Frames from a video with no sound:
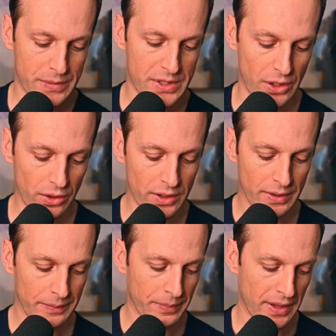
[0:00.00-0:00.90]

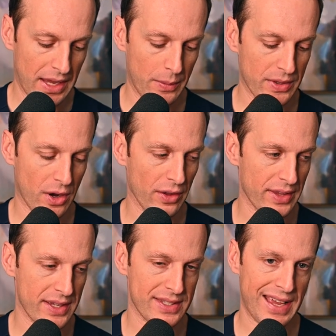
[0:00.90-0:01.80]
silk, and we call
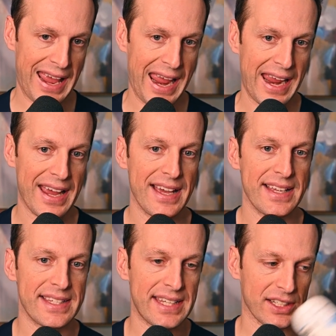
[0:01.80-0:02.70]
this a
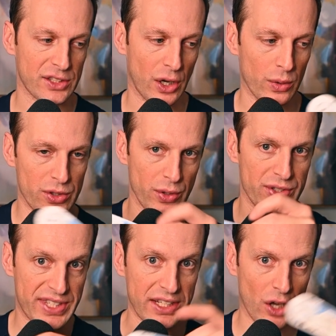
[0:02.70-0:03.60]
six O. So
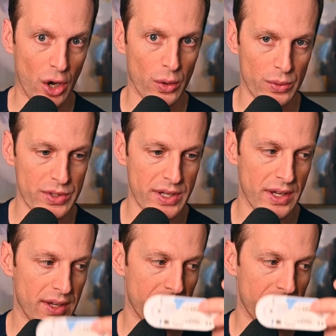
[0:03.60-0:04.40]
six O's